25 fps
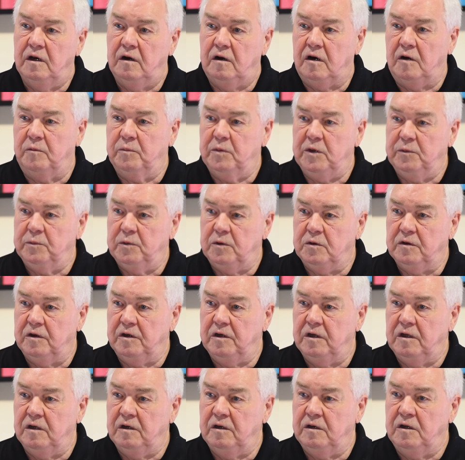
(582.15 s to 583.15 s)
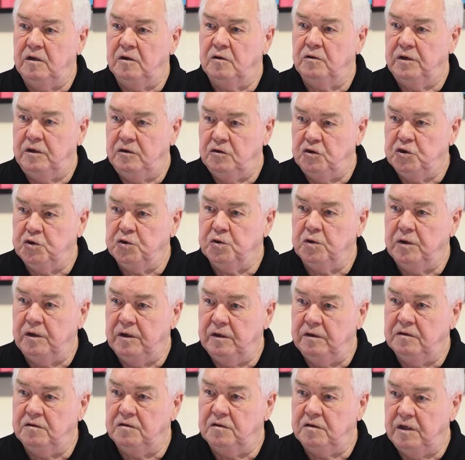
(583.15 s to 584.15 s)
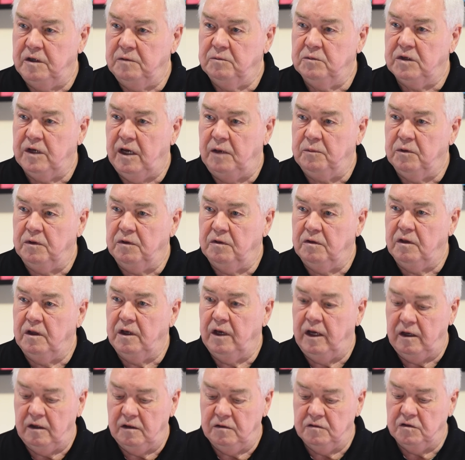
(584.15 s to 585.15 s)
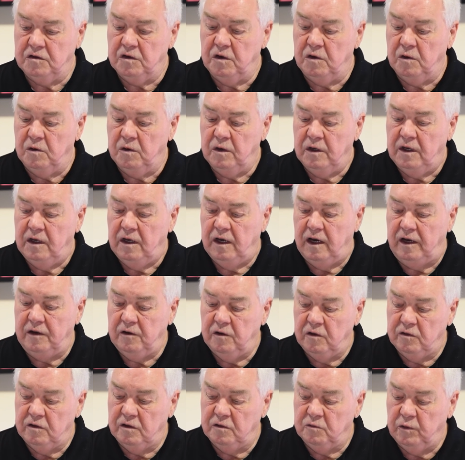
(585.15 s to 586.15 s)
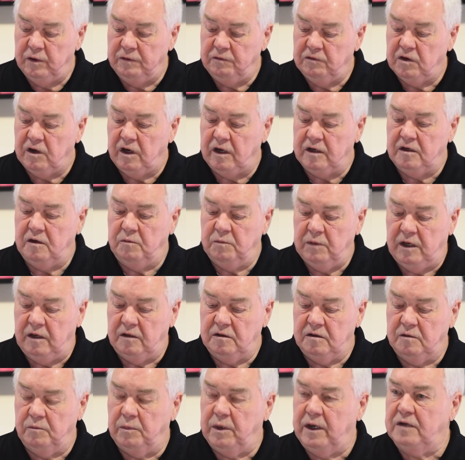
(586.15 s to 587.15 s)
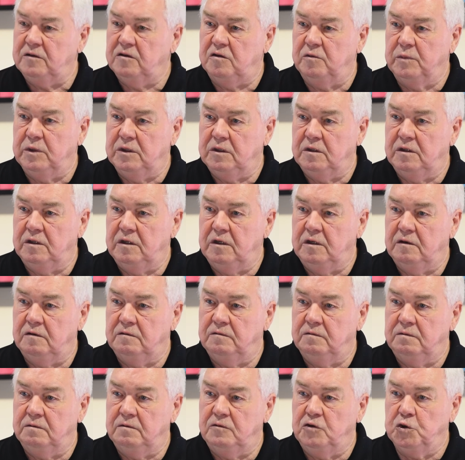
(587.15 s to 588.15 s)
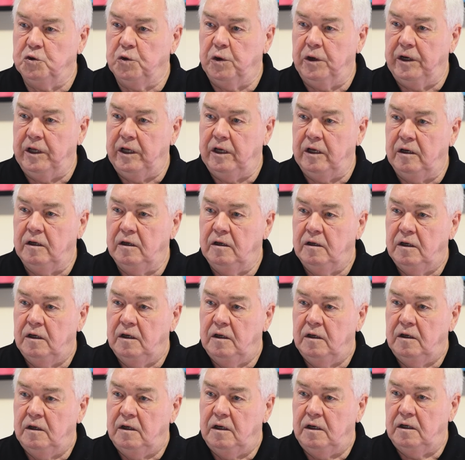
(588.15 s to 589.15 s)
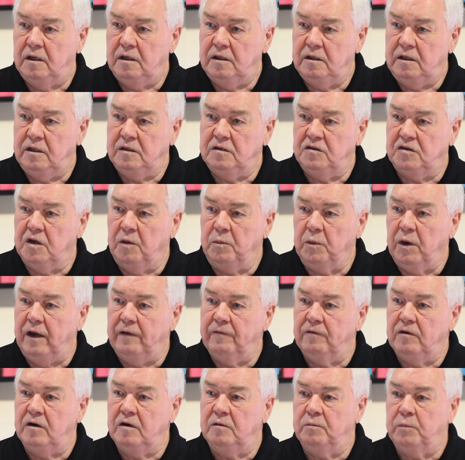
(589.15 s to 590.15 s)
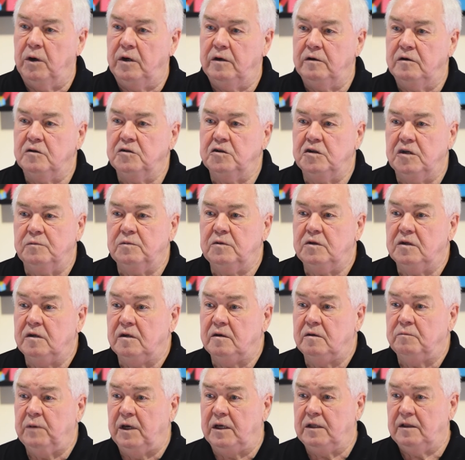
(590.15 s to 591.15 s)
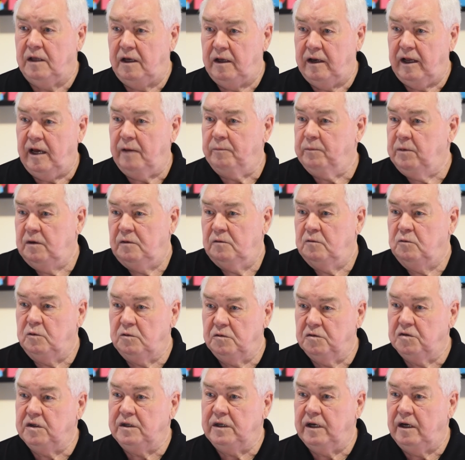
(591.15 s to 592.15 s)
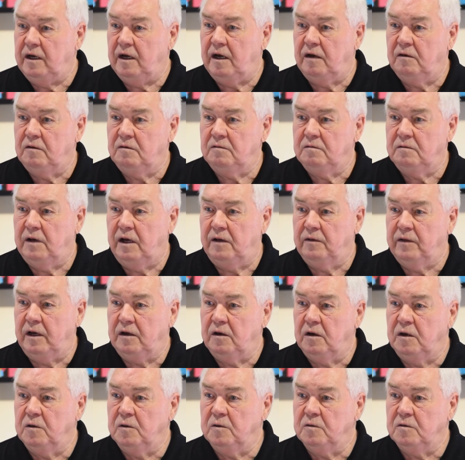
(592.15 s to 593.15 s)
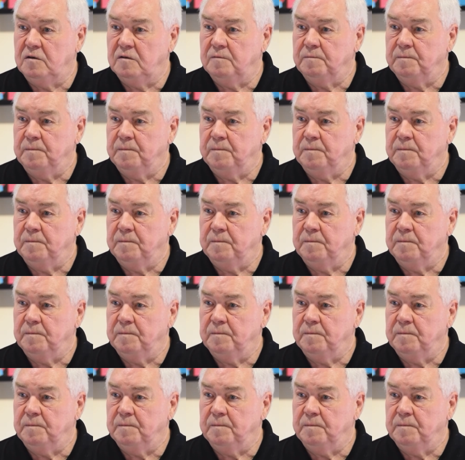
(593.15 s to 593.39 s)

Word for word: our people can, you know, enjoy the same type of thing. And so I know that we've talked about the possibility of joining uh, in some kind of a partnership to make that happen, and we'll see yeah. how, how that goes.